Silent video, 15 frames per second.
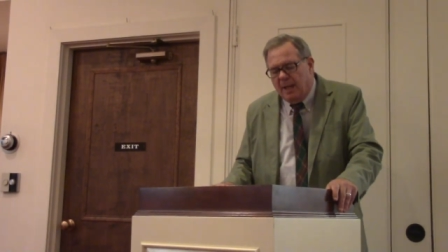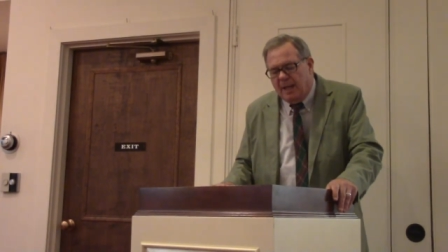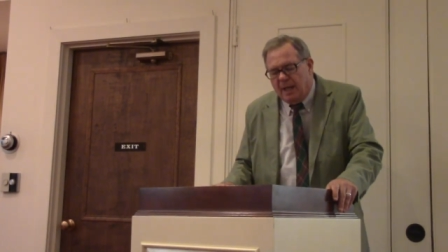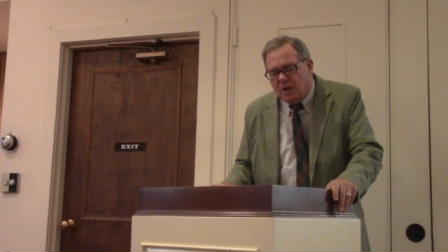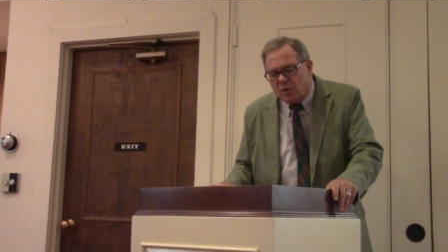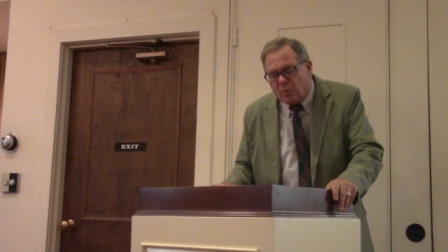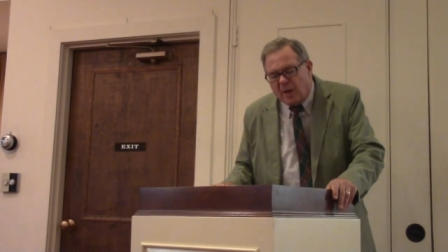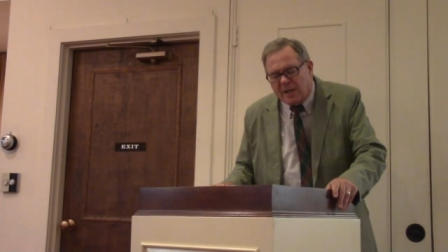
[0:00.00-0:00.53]
He
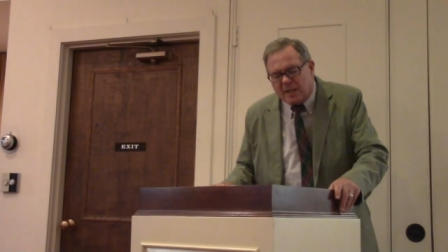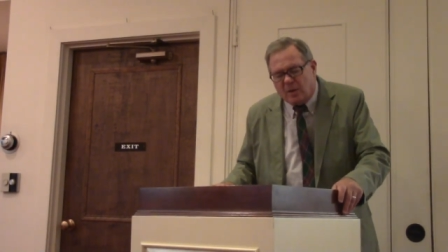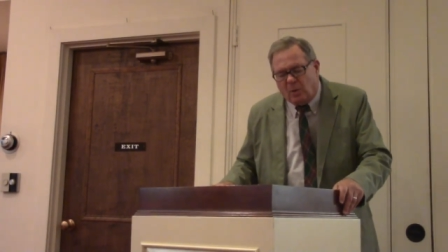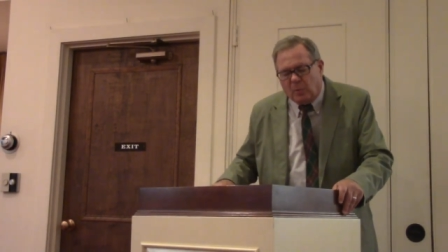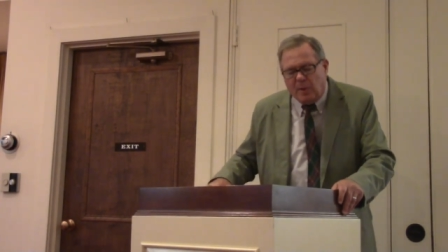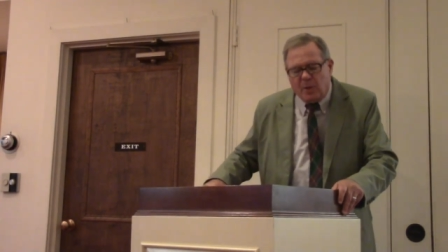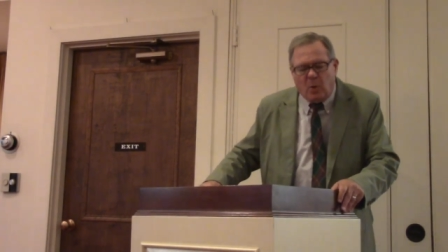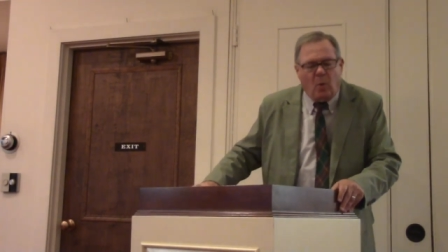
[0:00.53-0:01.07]
has
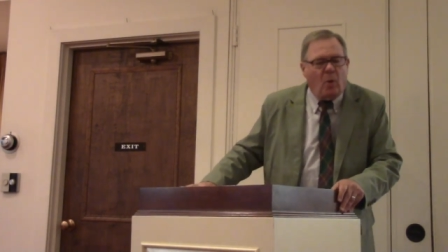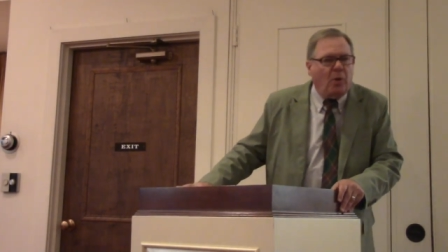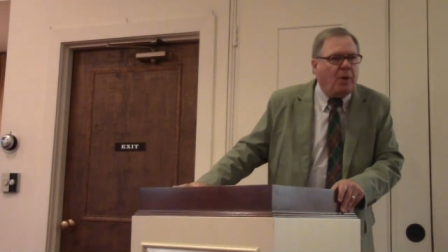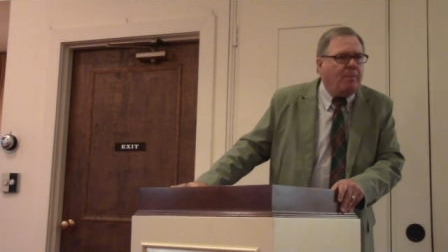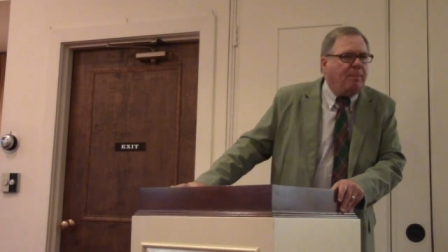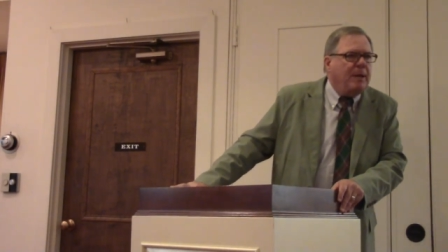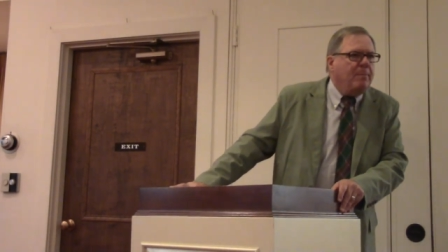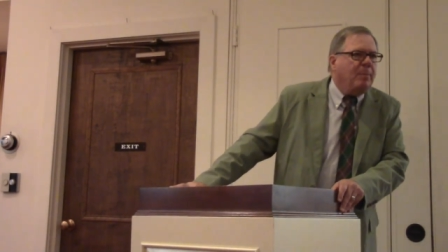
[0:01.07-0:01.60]
wrestled with all
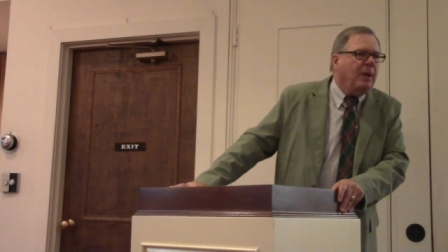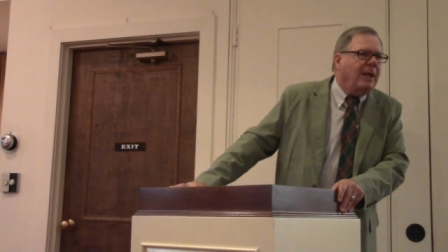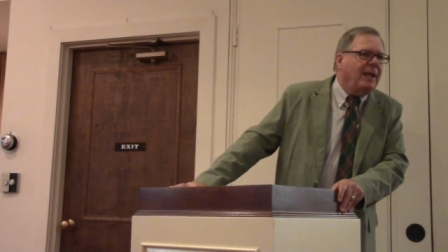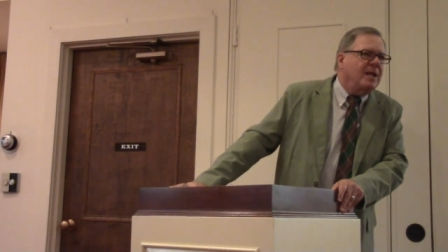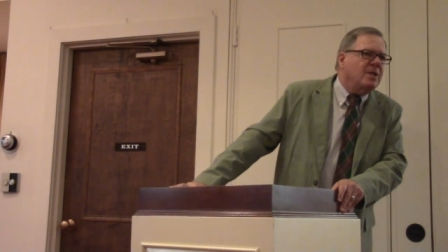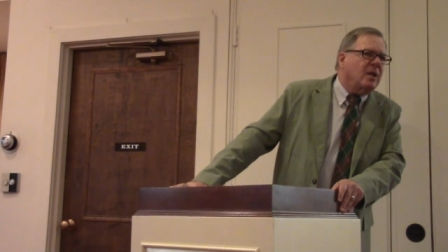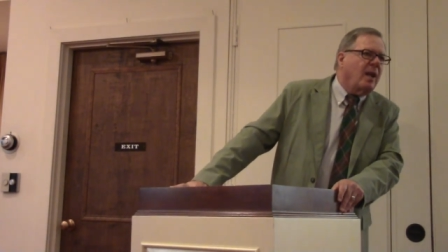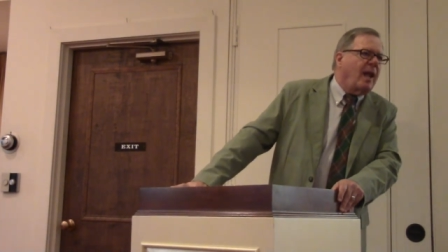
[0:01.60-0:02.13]
the people
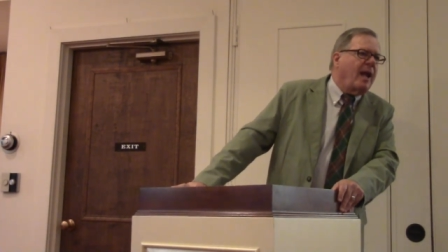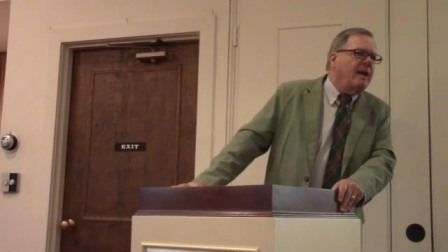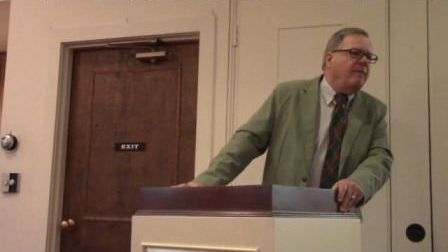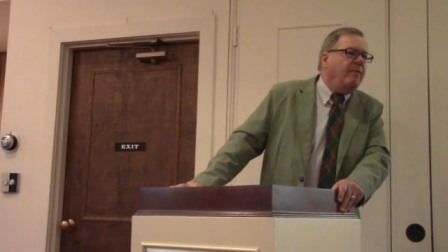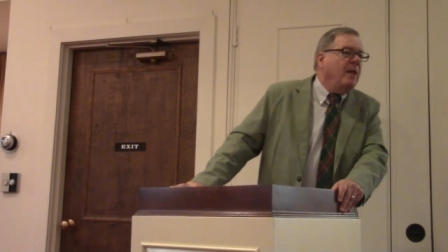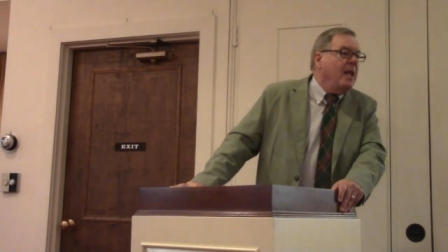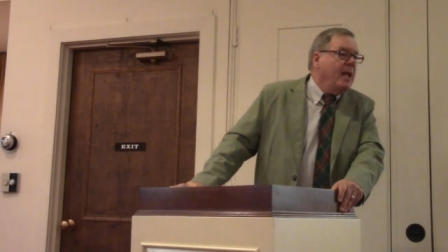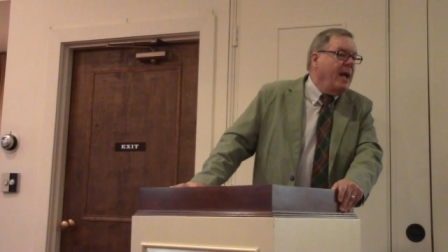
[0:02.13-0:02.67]
in his
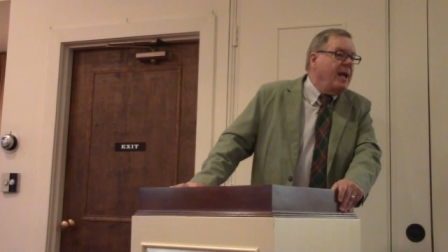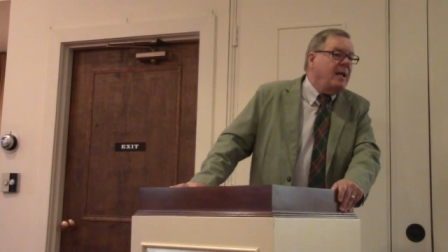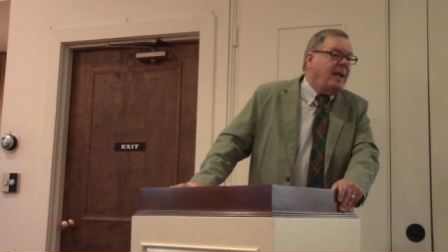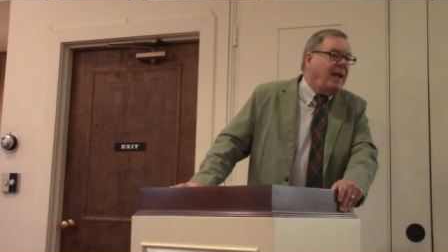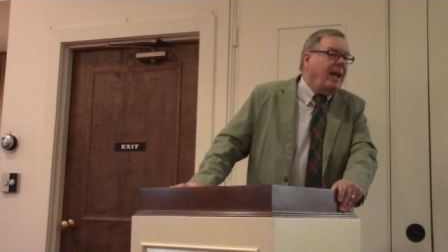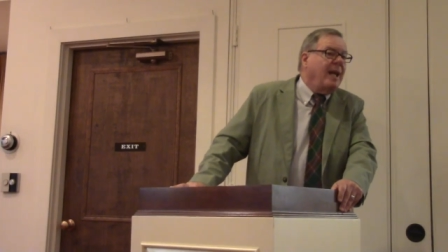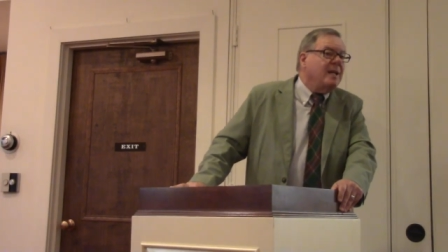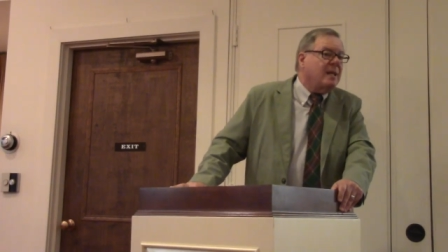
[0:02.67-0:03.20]
life, and
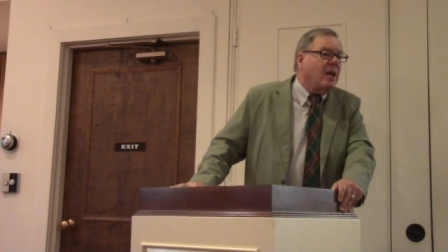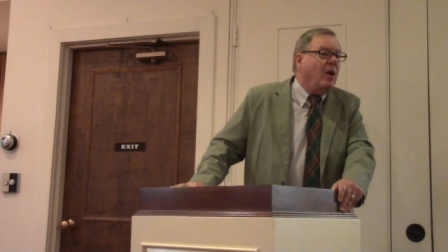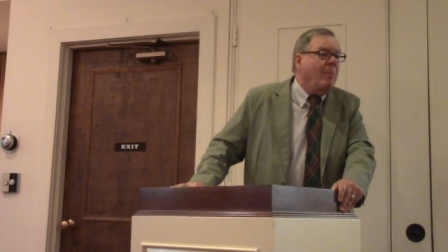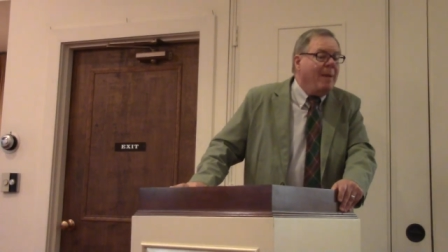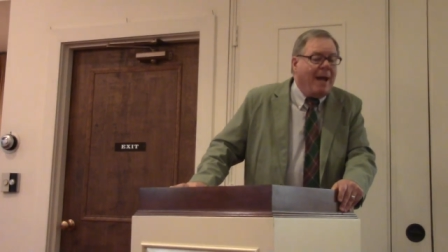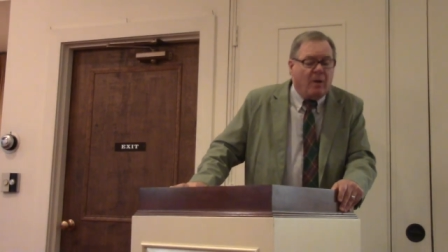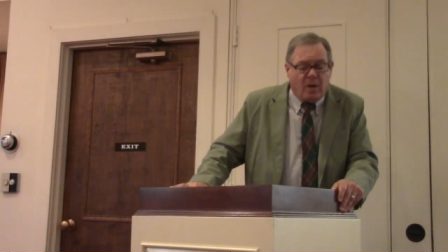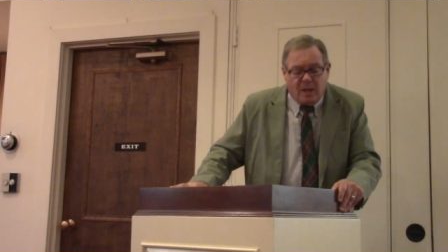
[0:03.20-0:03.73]
he has
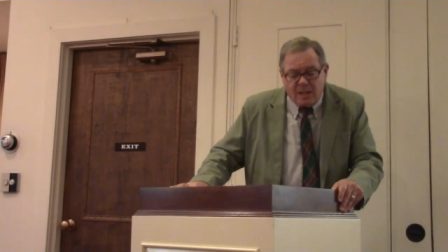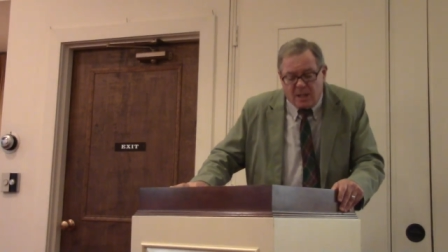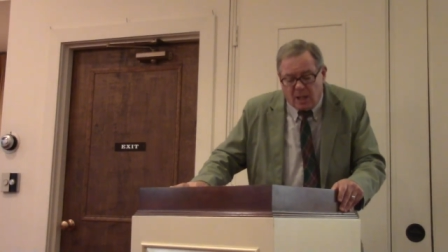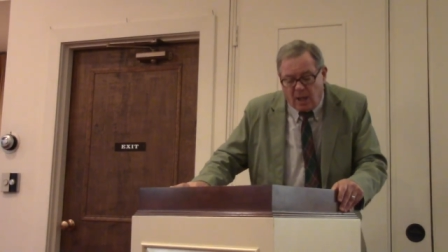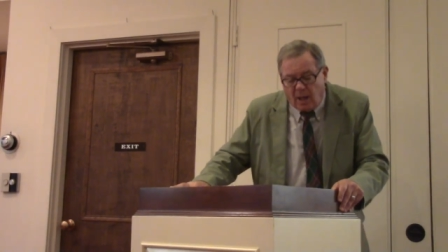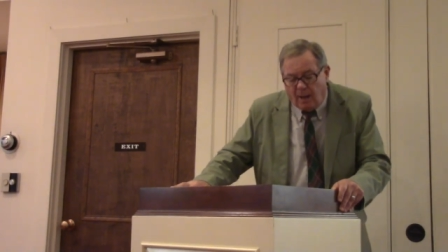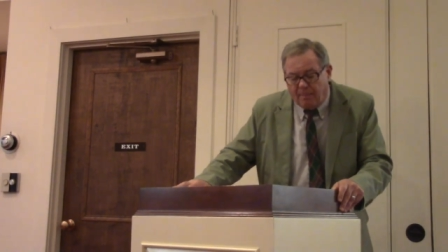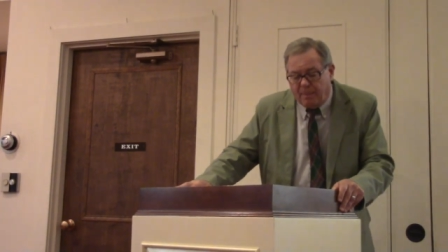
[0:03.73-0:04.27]
come out on
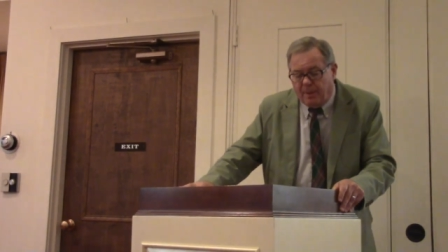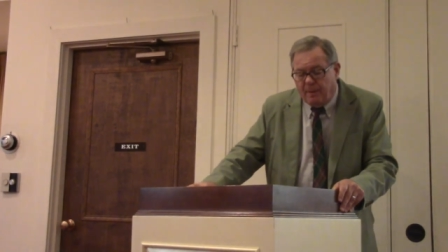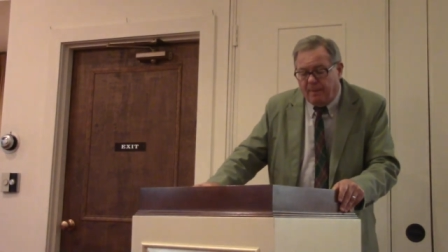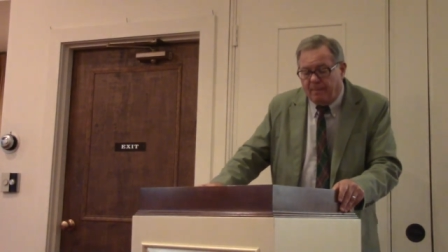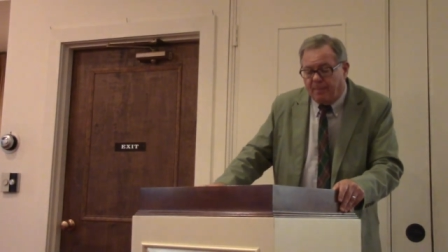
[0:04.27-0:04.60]
top.